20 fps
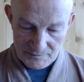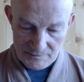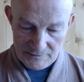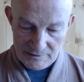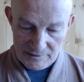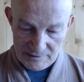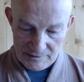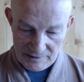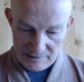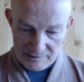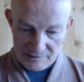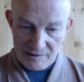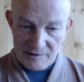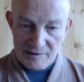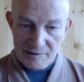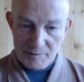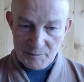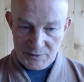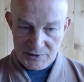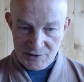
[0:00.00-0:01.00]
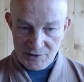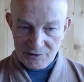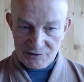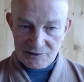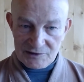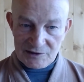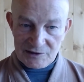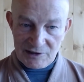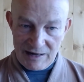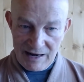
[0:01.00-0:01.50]
And beyond
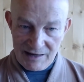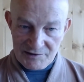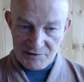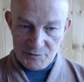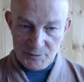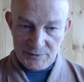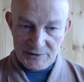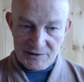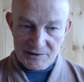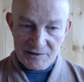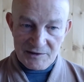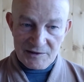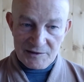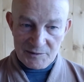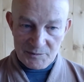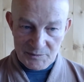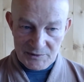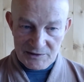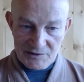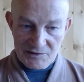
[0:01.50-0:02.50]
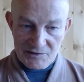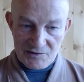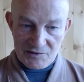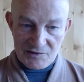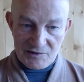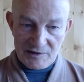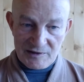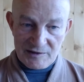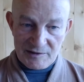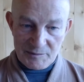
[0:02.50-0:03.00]
grasping means
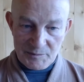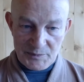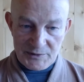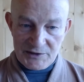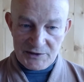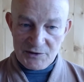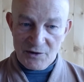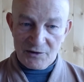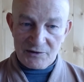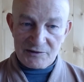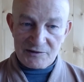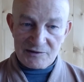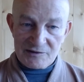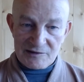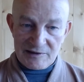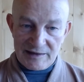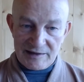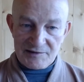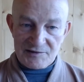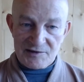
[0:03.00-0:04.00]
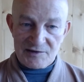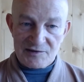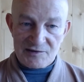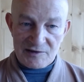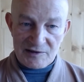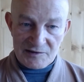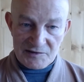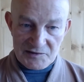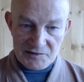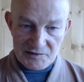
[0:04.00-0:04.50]
beyond
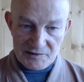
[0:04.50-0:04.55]
existence.